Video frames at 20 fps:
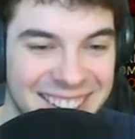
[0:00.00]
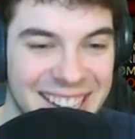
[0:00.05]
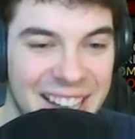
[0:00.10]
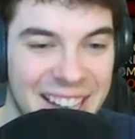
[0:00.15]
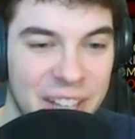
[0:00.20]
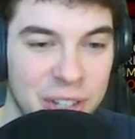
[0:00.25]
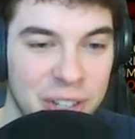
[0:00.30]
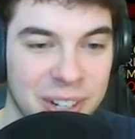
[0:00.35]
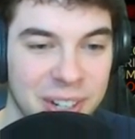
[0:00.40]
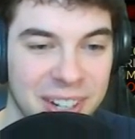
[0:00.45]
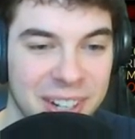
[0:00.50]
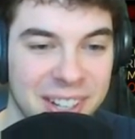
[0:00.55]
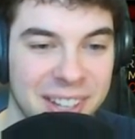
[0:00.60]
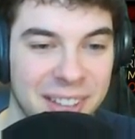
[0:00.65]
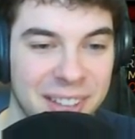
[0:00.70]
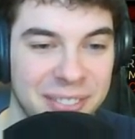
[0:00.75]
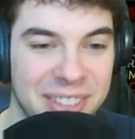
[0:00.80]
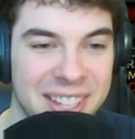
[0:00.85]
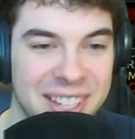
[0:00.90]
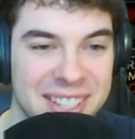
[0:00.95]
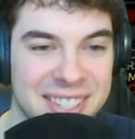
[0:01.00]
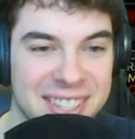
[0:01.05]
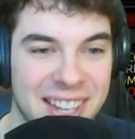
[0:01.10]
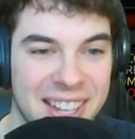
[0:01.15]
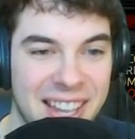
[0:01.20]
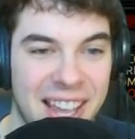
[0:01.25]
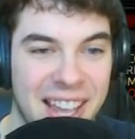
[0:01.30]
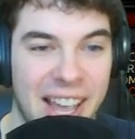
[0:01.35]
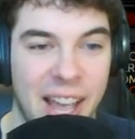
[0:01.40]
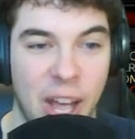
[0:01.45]
you're gonna love this.
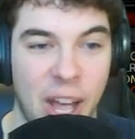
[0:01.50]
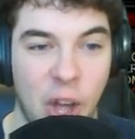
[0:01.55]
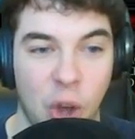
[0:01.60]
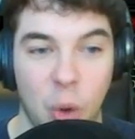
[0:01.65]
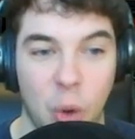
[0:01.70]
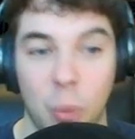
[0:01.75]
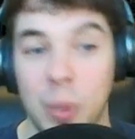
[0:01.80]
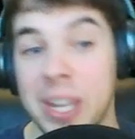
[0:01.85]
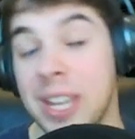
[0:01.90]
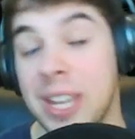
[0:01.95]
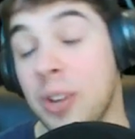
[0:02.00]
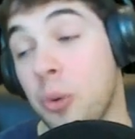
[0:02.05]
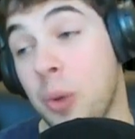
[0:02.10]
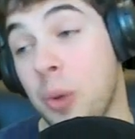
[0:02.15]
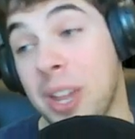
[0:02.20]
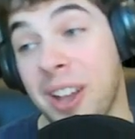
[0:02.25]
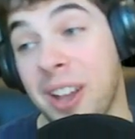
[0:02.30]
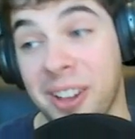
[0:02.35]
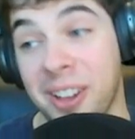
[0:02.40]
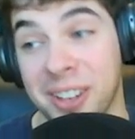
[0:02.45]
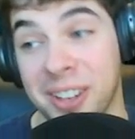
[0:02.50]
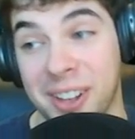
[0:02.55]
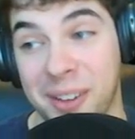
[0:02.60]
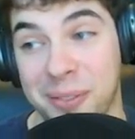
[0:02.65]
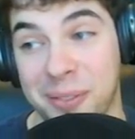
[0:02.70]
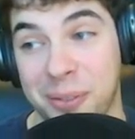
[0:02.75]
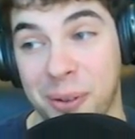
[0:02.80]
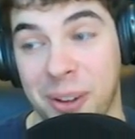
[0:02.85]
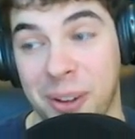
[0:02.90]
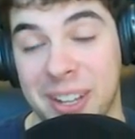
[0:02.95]
We all
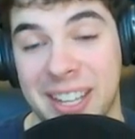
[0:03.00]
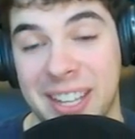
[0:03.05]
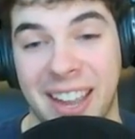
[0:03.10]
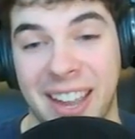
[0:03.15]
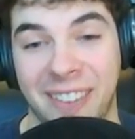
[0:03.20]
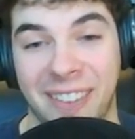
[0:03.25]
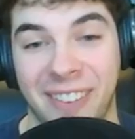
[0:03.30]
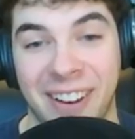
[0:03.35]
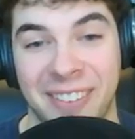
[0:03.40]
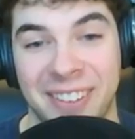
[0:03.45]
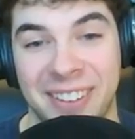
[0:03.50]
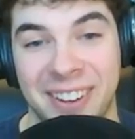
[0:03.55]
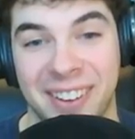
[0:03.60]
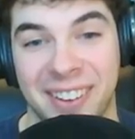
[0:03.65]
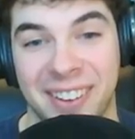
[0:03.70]
love 40K around here.